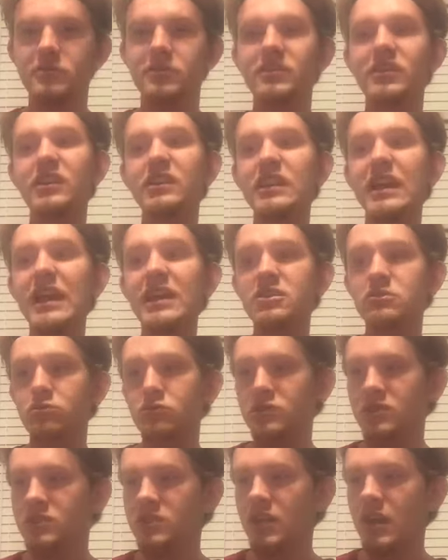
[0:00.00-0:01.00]
So then that's
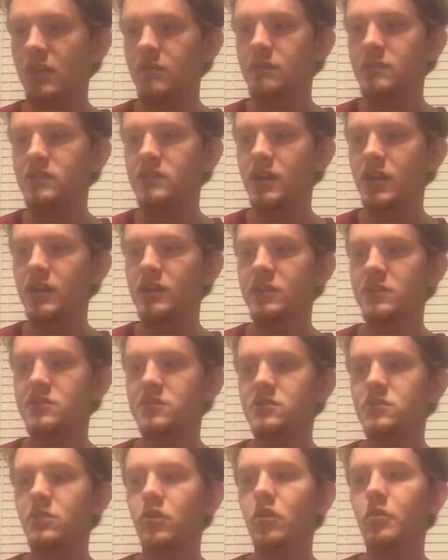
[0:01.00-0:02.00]
when Sammy said, "This
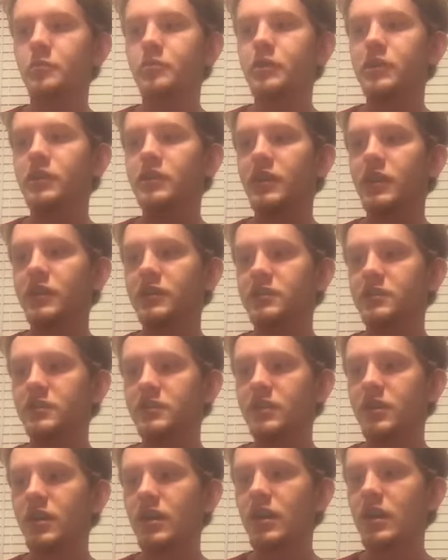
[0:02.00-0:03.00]
is all
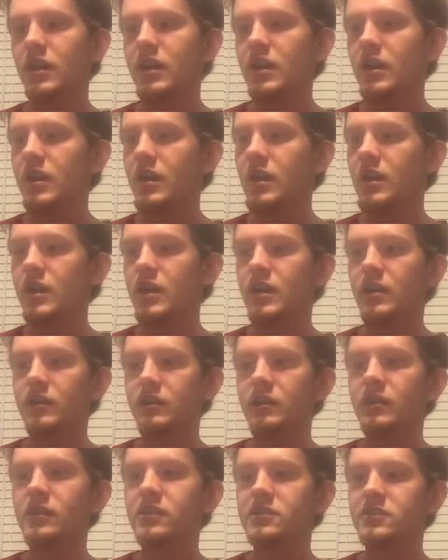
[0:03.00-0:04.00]
BS," and
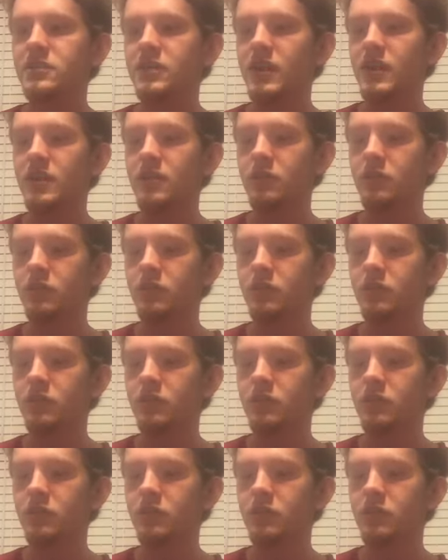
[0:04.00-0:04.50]
he's staying